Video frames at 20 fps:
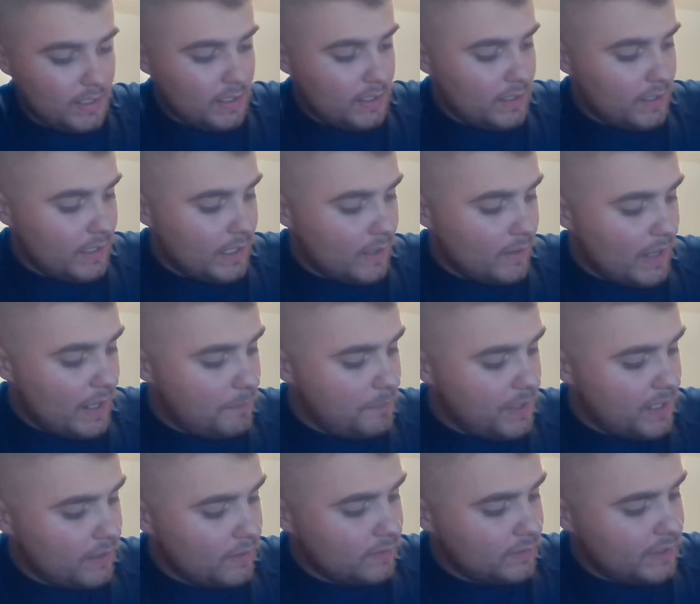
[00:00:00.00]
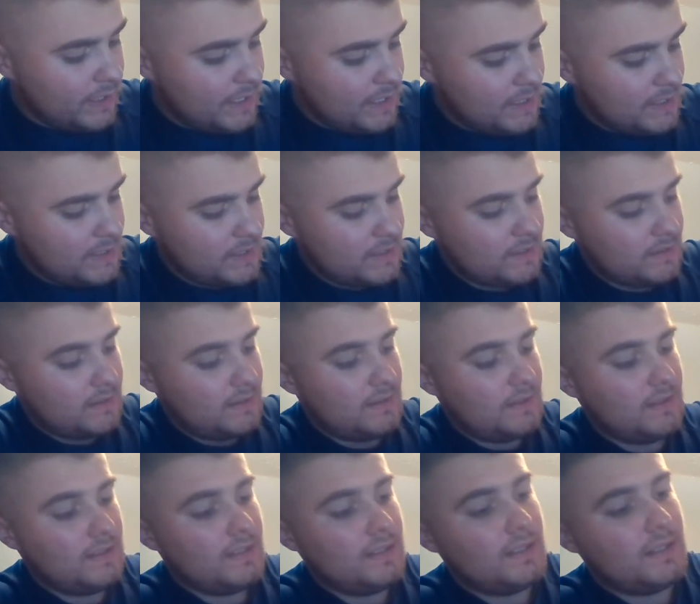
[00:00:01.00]
Now I pickled these
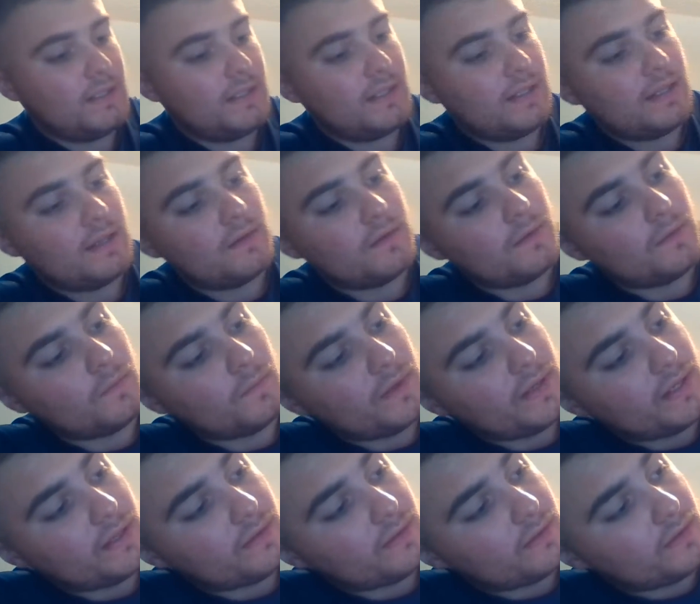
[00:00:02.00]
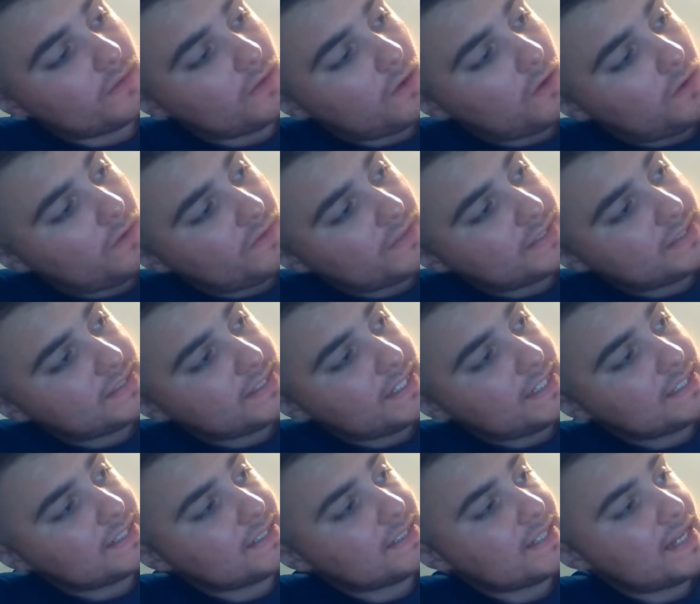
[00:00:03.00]
with all the
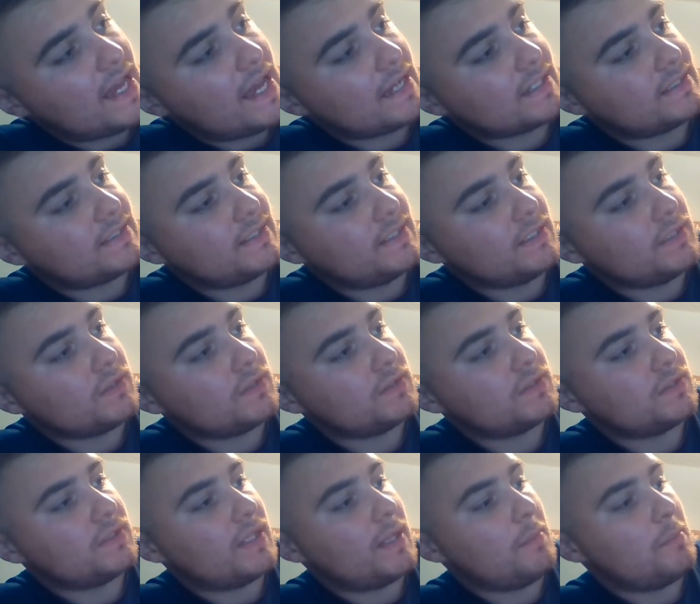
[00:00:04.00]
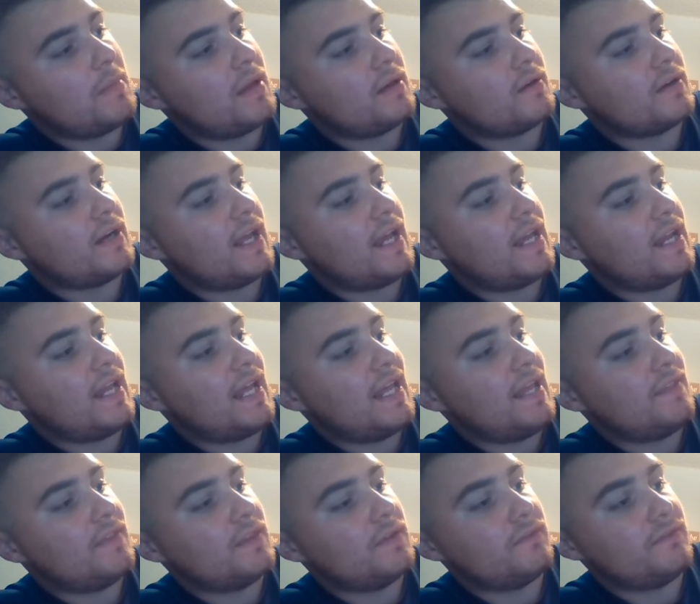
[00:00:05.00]
seeds intact still, so they marinate
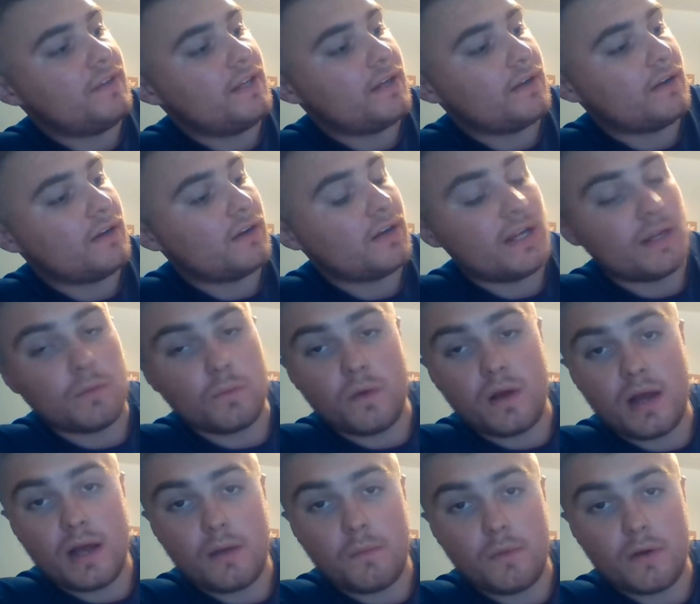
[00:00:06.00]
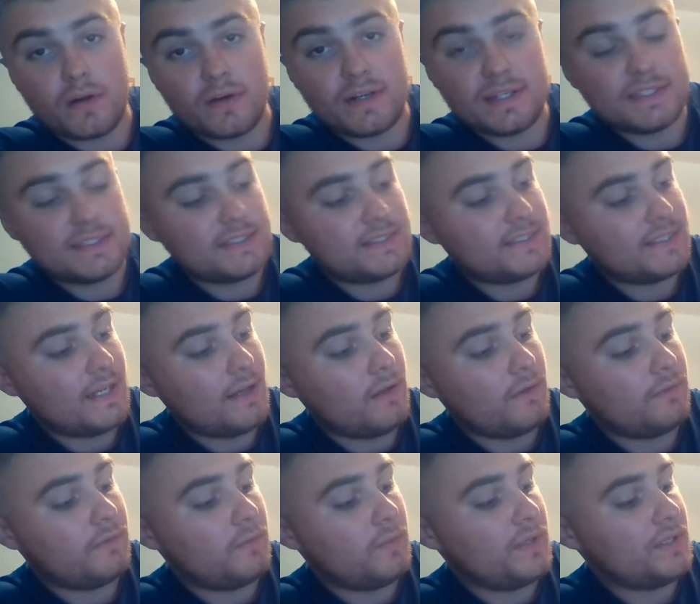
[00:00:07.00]
in the vinegar and hot water
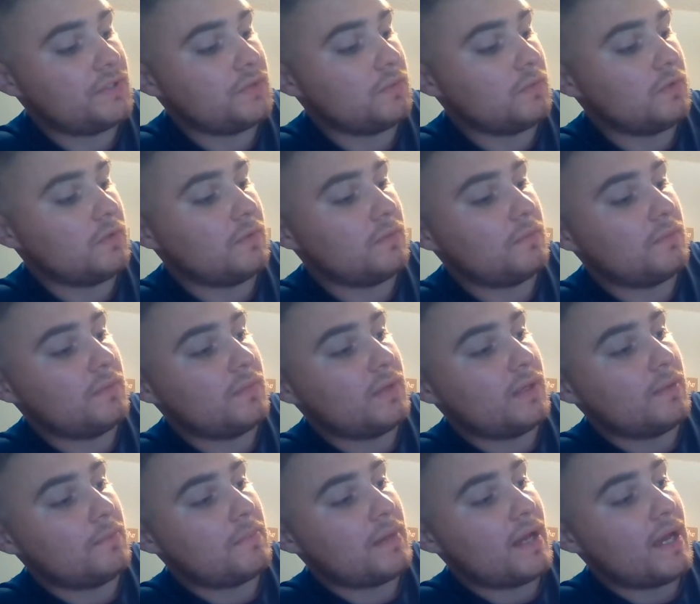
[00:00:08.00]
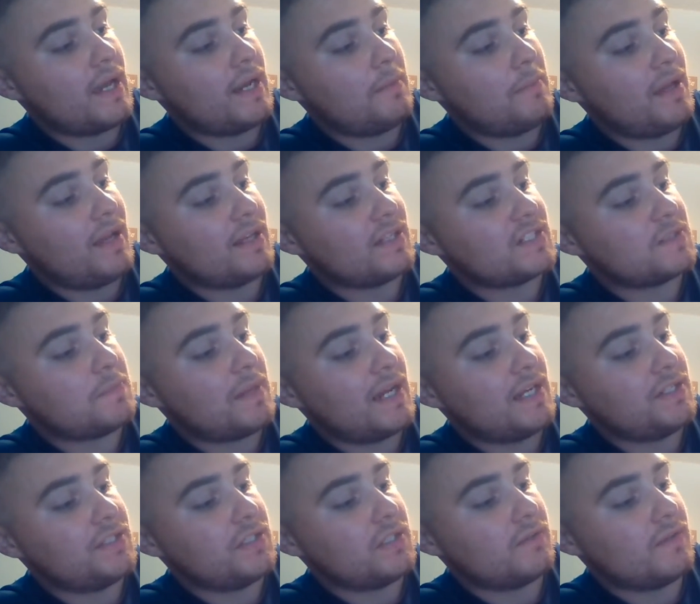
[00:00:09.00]
itself, which will combine to make a
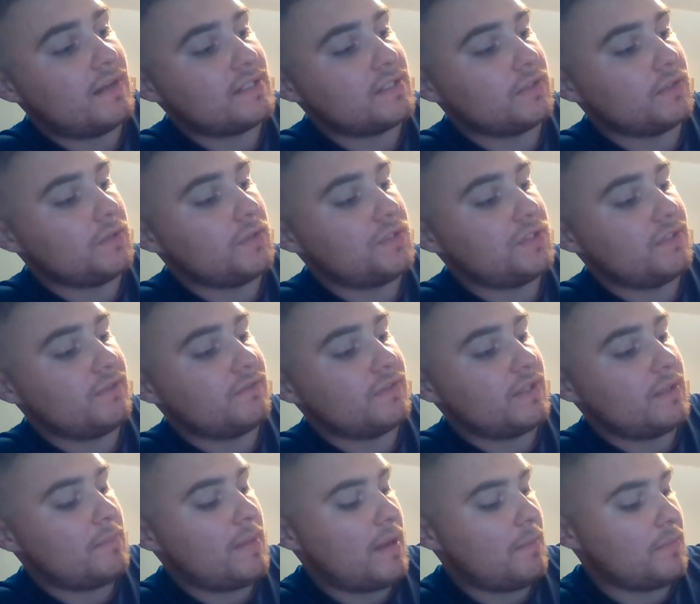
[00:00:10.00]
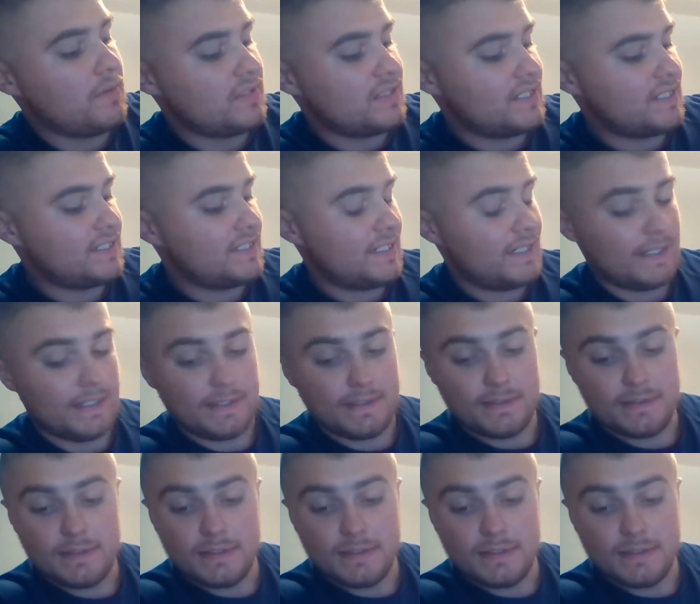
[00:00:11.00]
spicier resolution for the peppers to sit in.